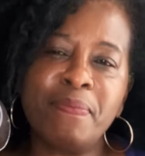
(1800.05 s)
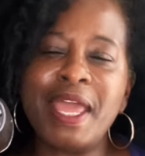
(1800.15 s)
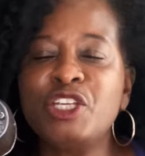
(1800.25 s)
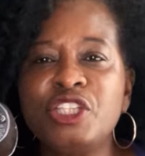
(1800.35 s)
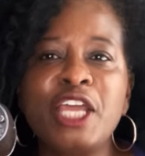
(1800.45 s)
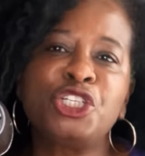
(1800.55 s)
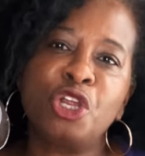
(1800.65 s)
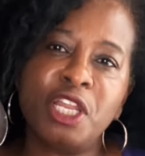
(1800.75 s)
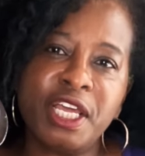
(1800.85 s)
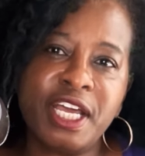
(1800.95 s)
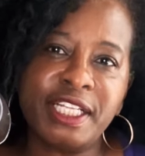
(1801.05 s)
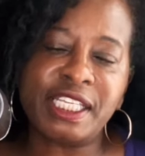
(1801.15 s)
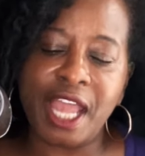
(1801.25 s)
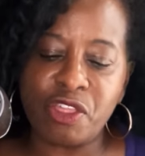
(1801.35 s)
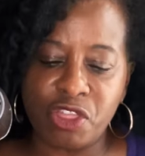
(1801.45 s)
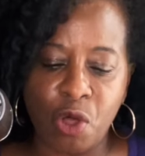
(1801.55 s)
They, they sure look good together, though.